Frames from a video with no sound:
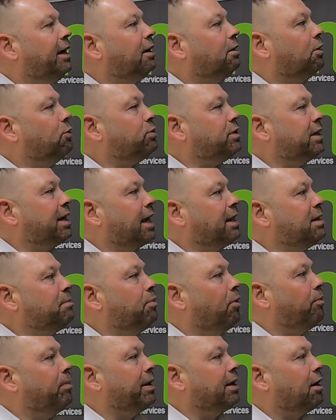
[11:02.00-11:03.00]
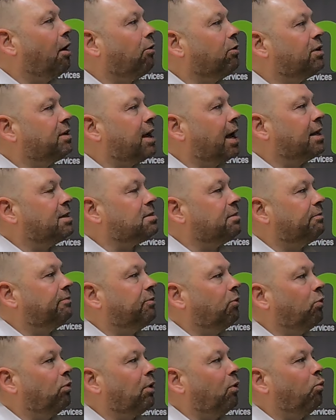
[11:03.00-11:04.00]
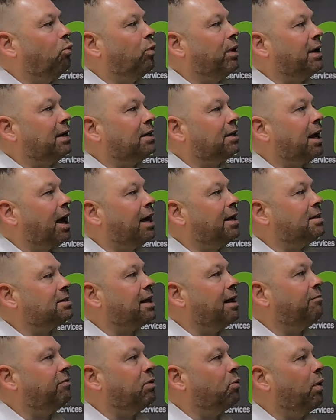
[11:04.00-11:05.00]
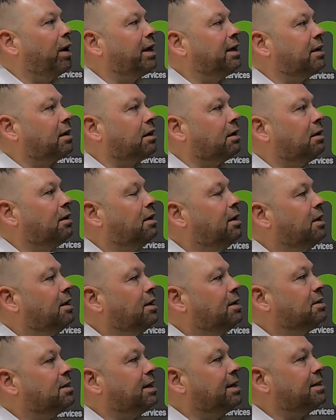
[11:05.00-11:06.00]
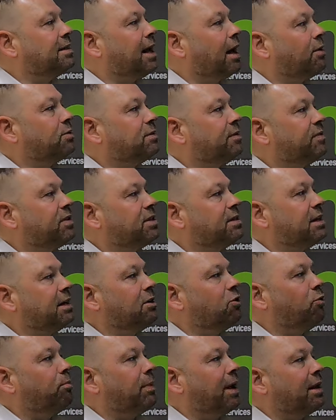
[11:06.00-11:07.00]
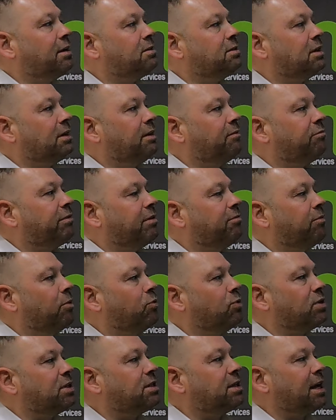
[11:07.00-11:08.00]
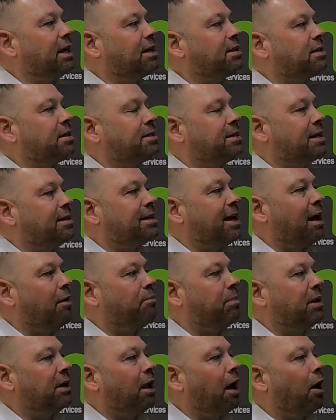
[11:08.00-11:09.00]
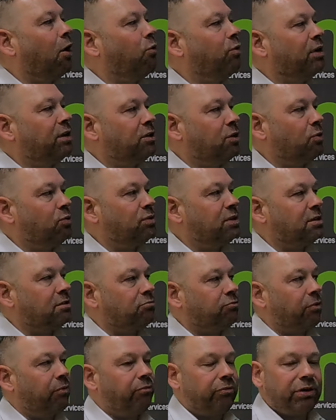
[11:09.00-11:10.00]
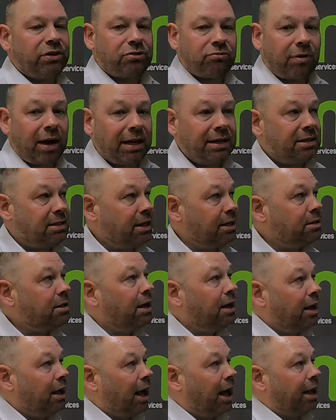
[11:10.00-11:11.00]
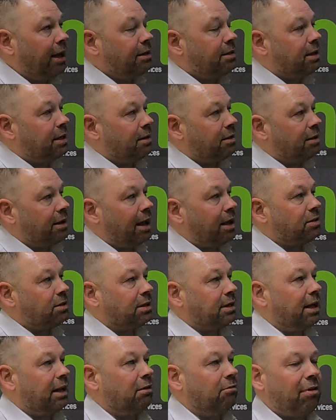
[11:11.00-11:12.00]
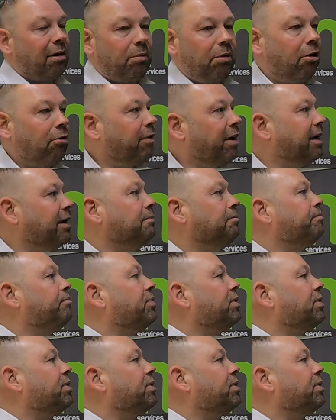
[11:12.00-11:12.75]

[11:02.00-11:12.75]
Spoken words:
including any public holidays that fall on weekdays every week. Details of the single-man Delivery Route 6 are set out below. It uses a refrigerated 18,000 kilogram lorry.